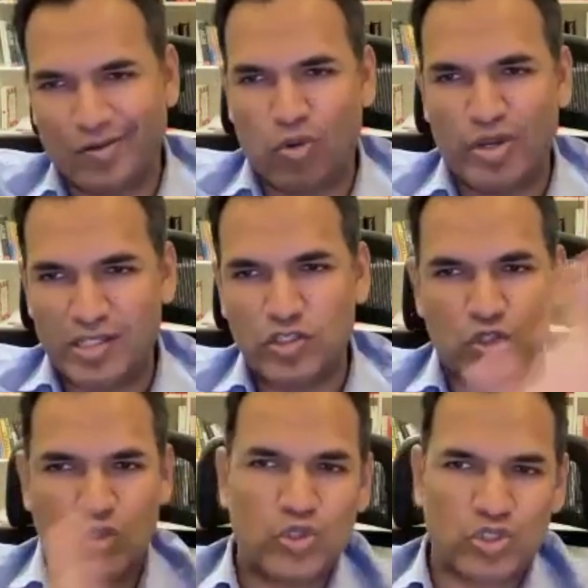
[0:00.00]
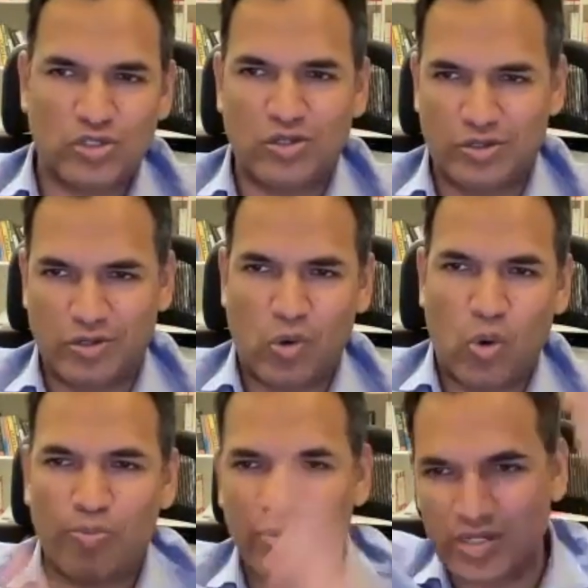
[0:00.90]
call it institutional or the
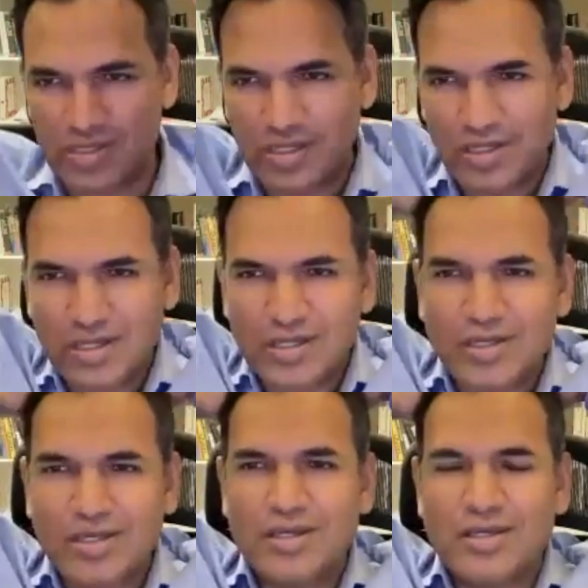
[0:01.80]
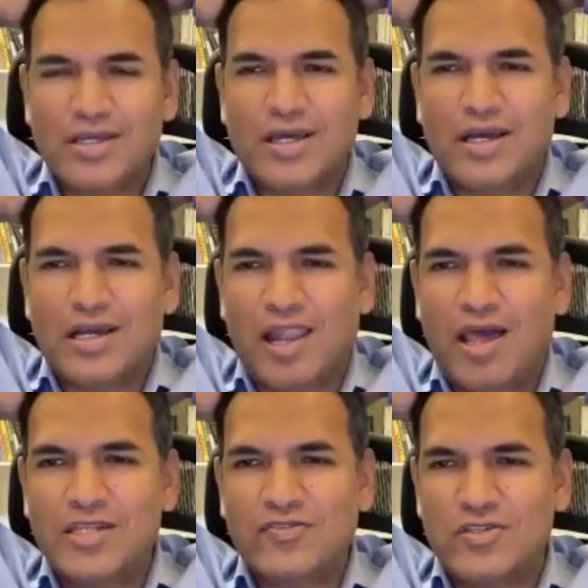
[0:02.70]
corporate
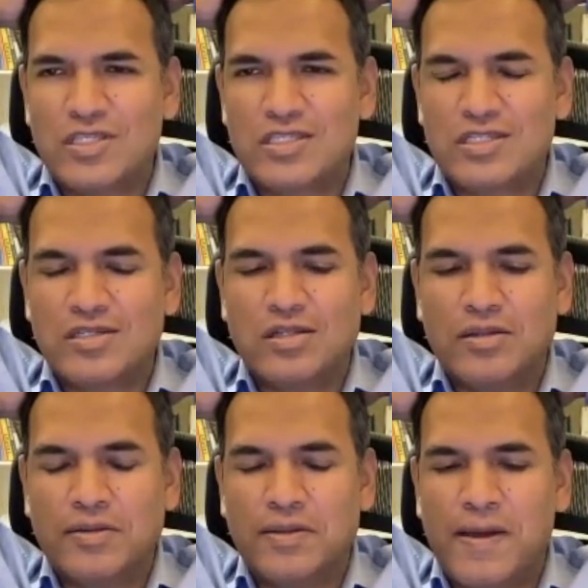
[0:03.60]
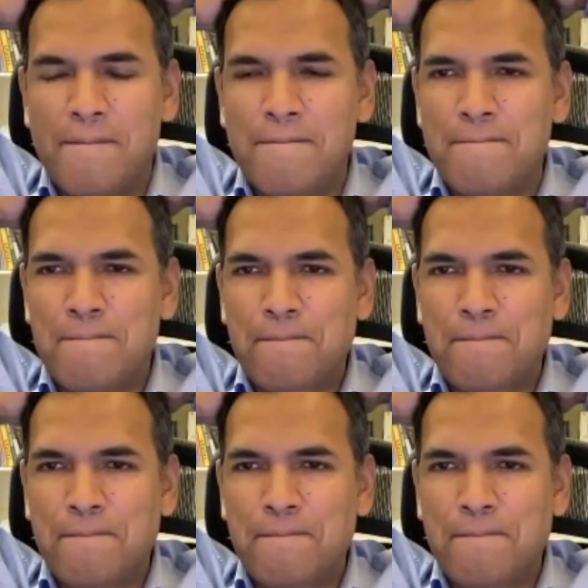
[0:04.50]
client who is still